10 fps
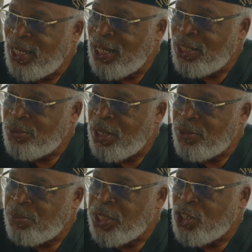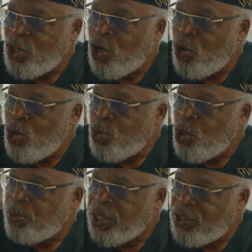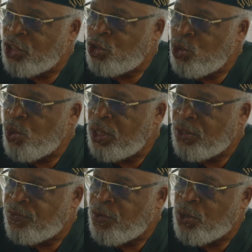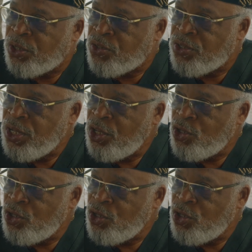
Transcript: as being your home or a place that you want to focus